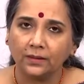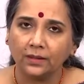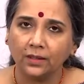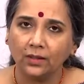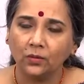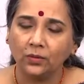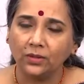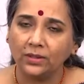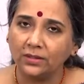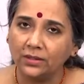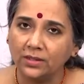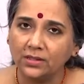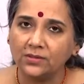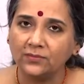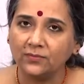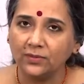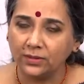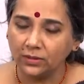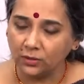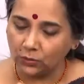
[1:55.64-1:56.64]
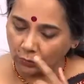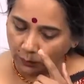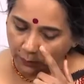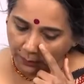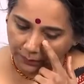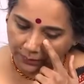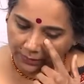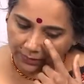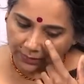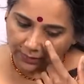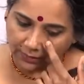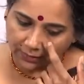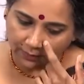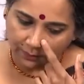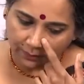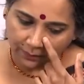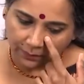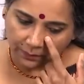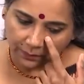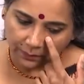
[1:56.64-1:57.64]
Now in this video,
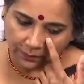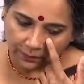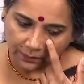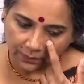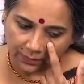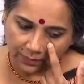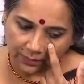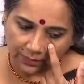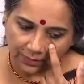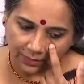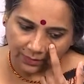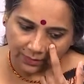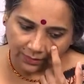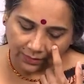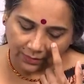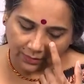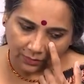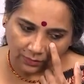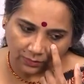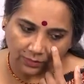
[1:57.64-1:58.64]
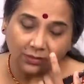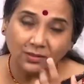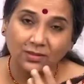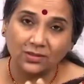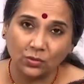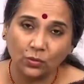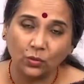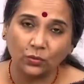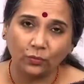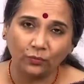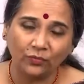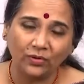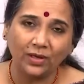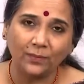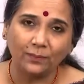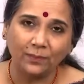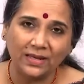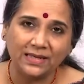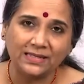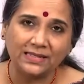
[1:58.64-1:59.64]
uh, so we
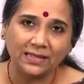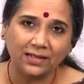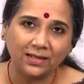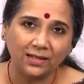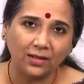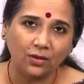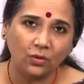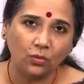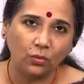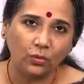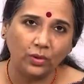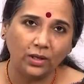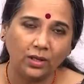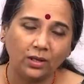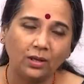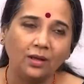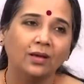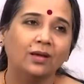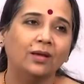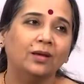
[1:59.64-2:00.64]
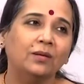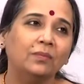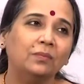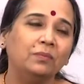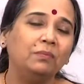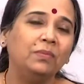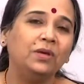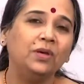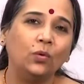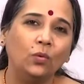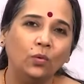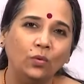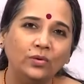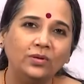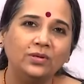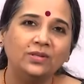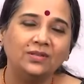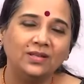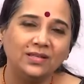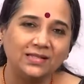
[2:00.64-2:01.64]
are basically going
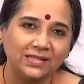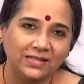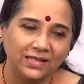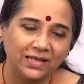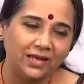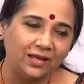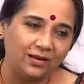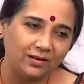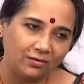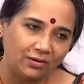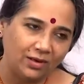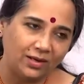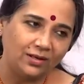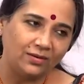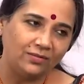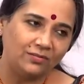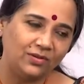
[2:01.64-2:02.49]
beyond the scale, right?